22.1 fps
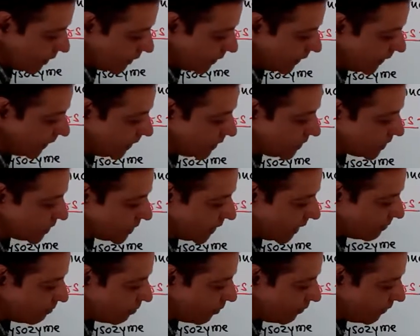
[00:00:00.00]
These
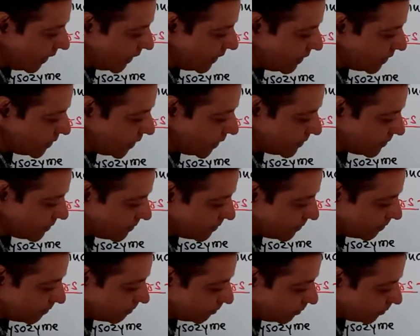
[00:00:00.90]
type of antigens,
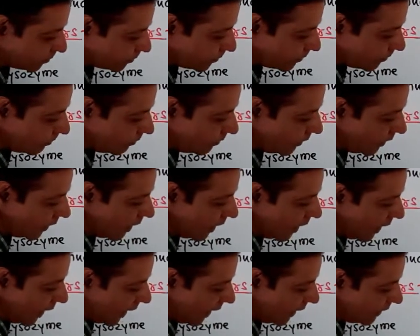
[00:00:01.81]

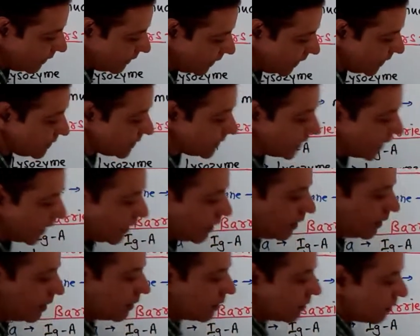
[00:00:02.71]
and this cell,
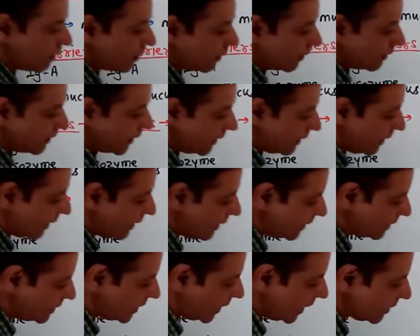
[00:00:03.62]

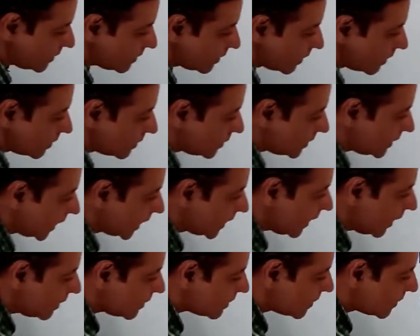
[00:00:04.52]
dendritic cells,
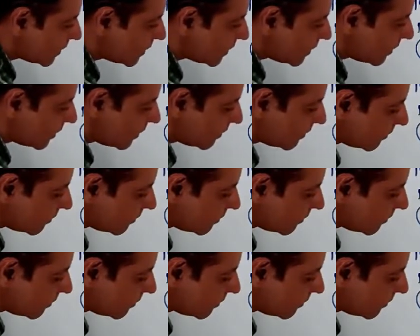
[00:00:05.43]
signals